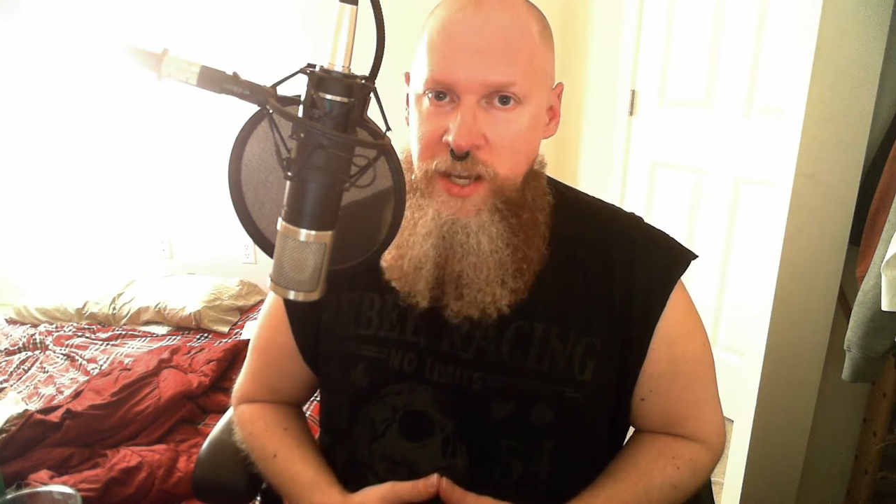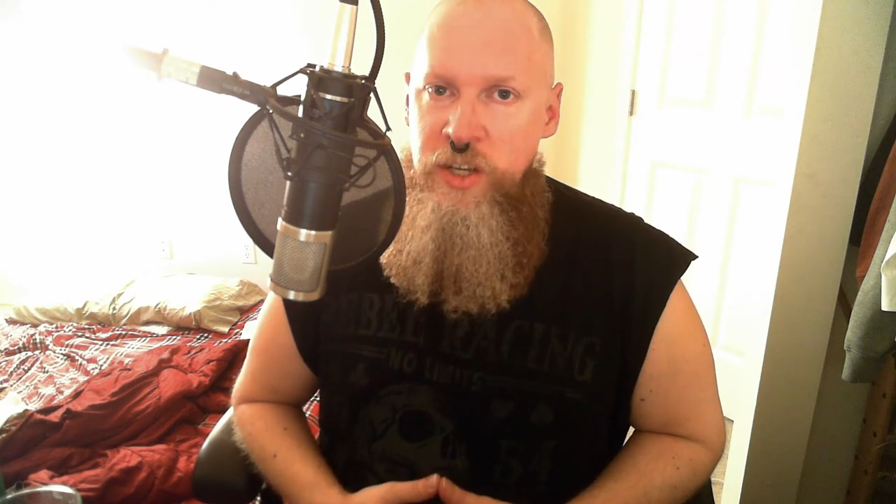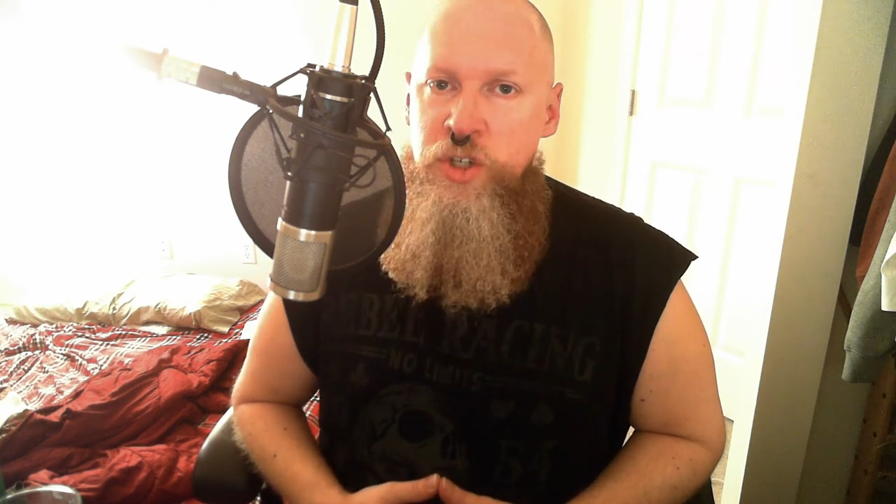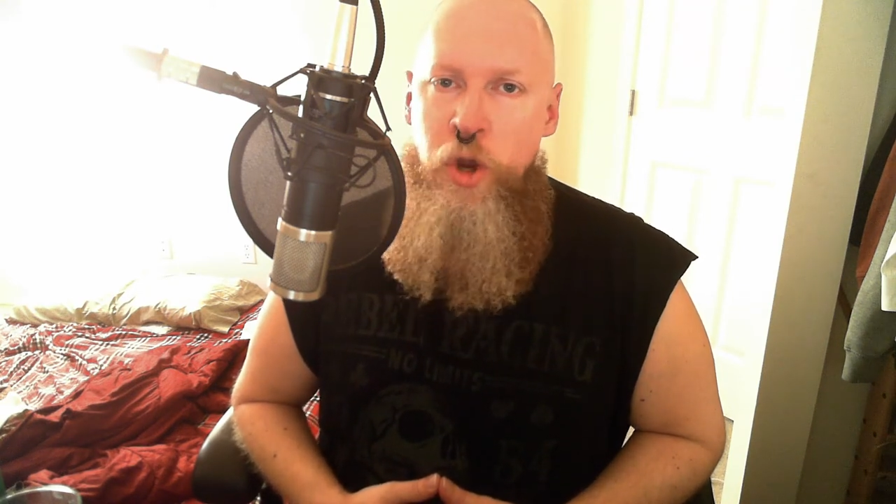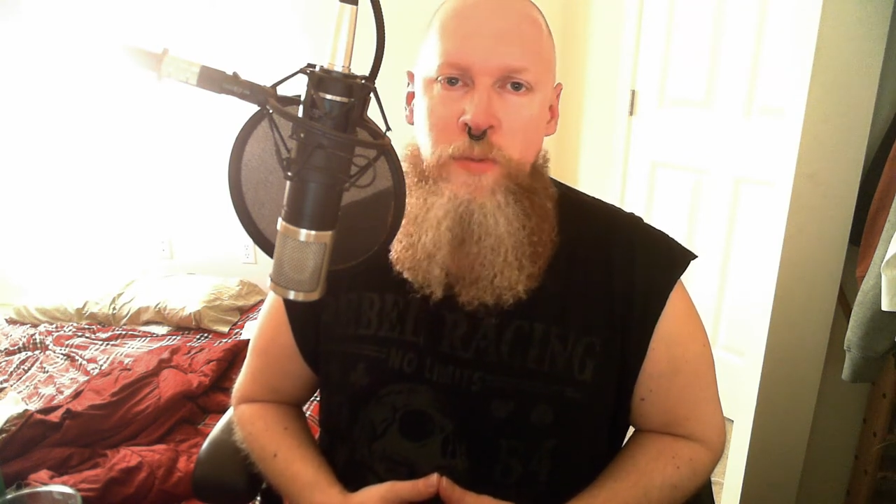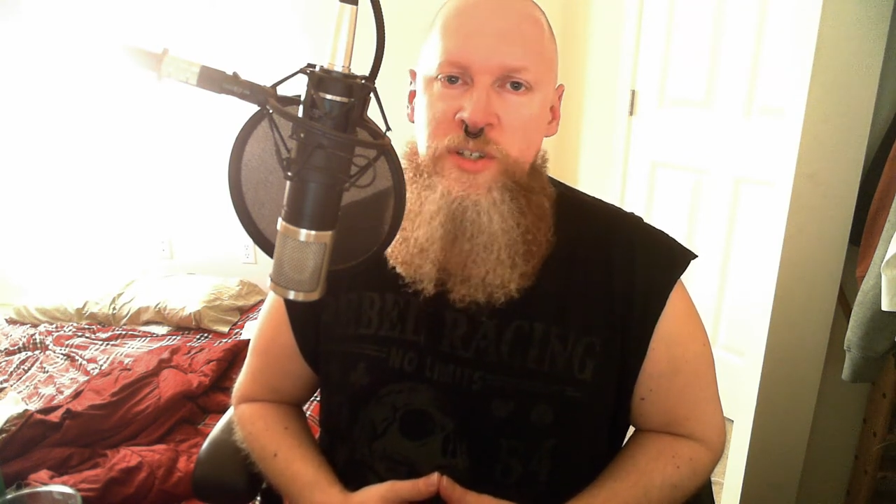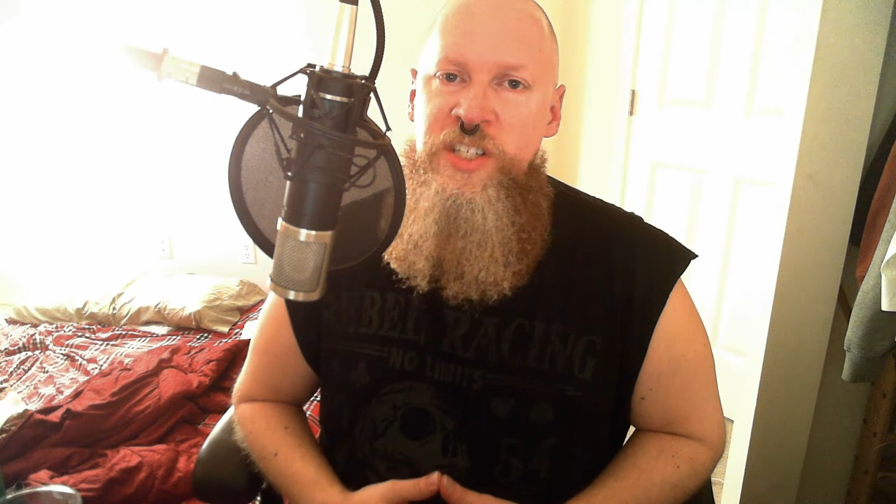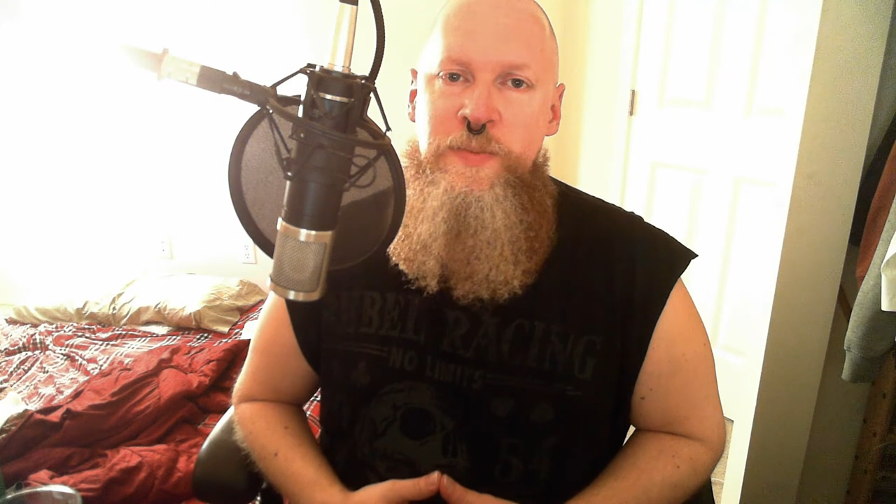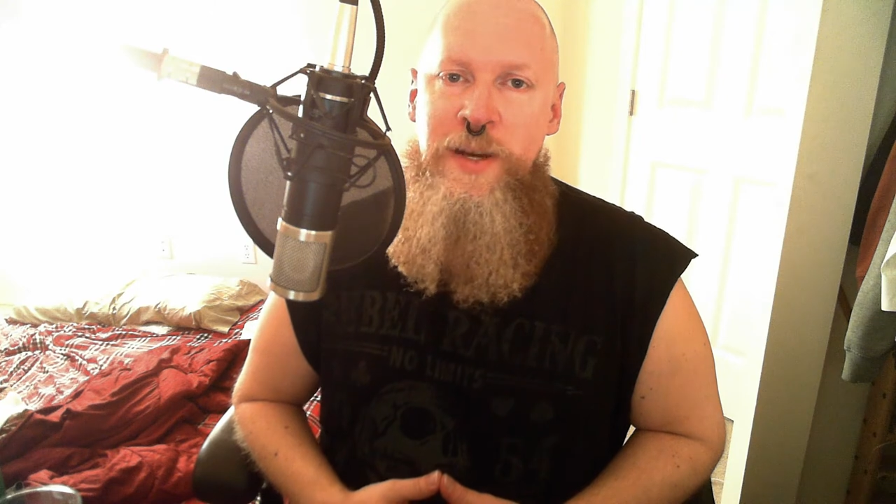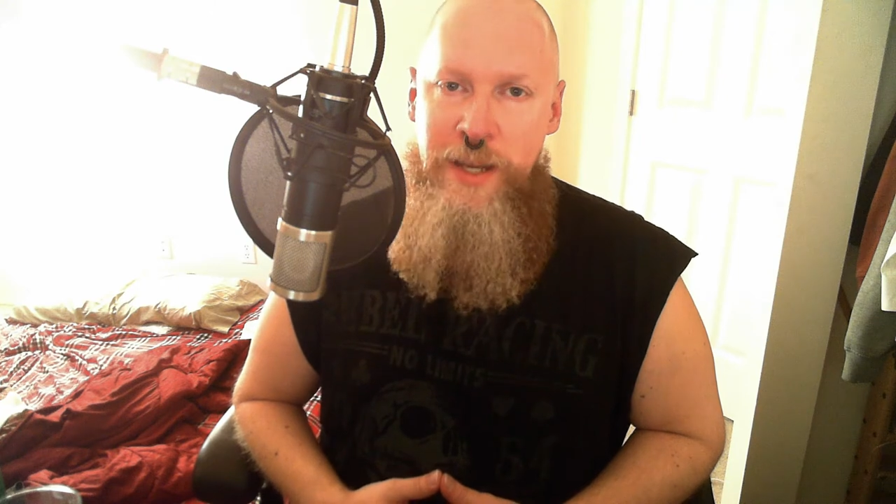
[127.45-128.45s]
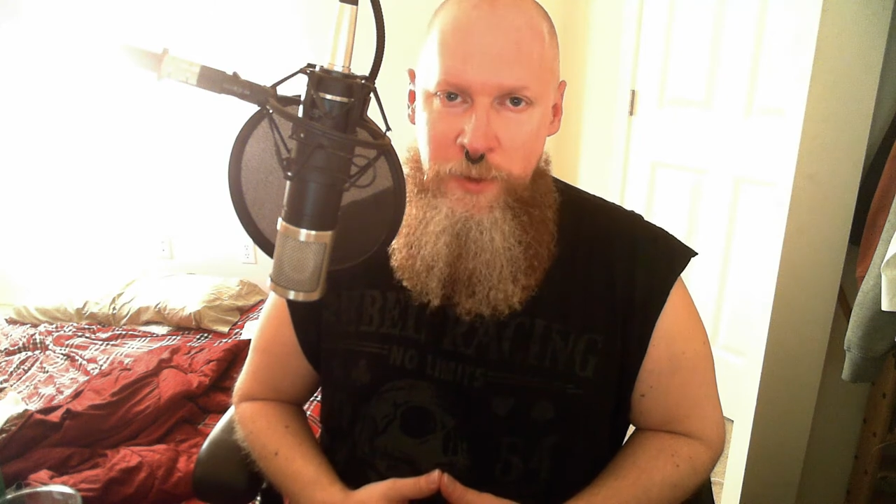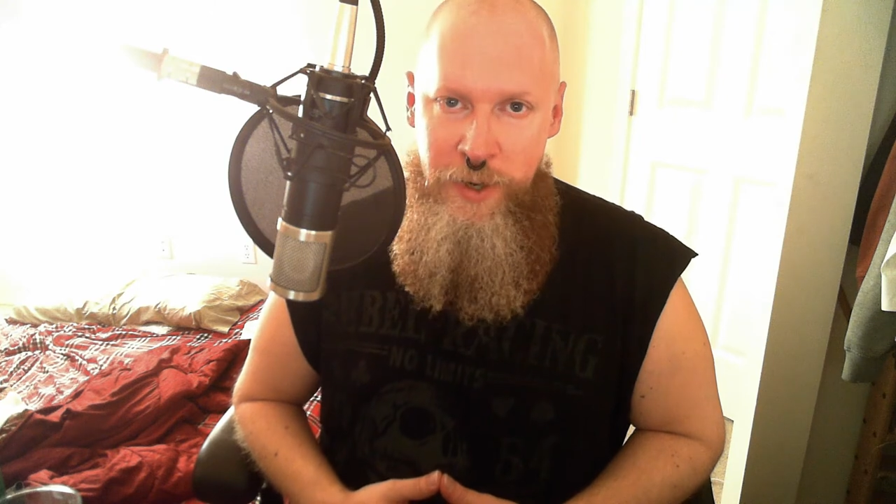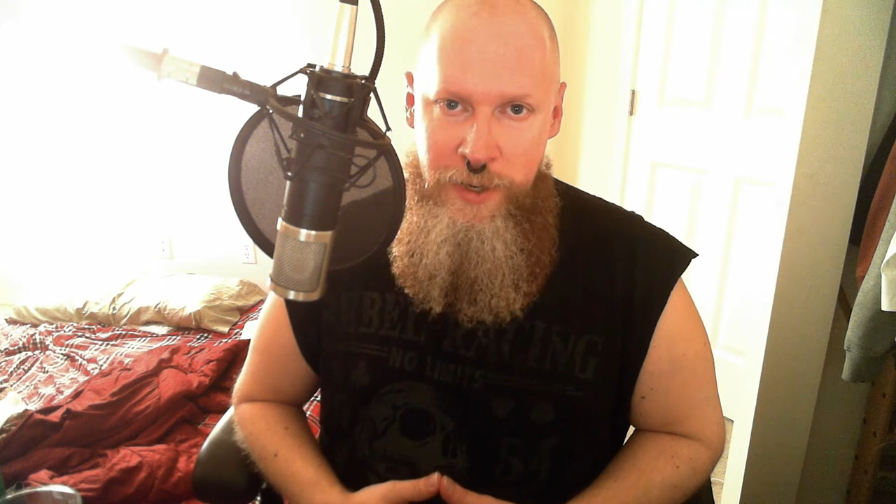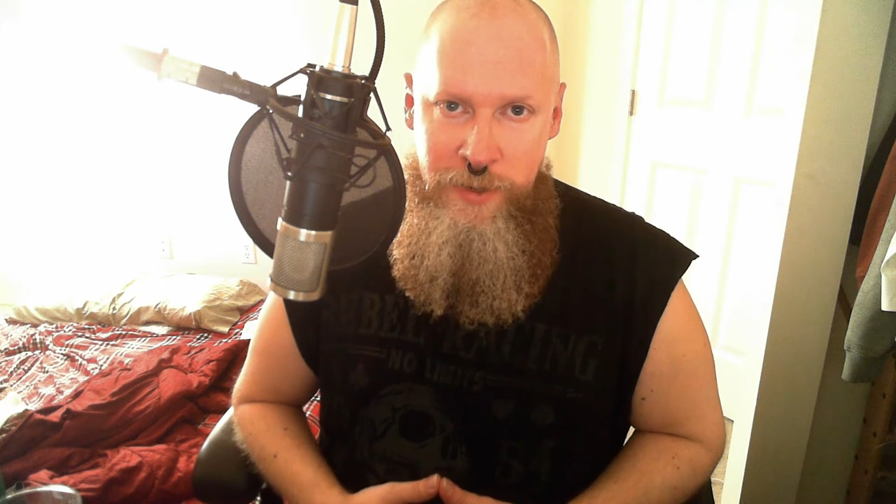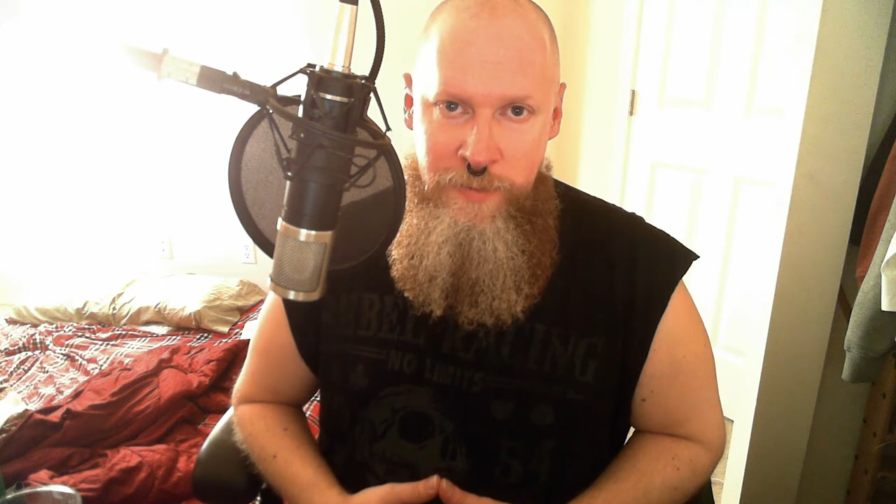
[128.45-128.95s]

could charm just about anyone.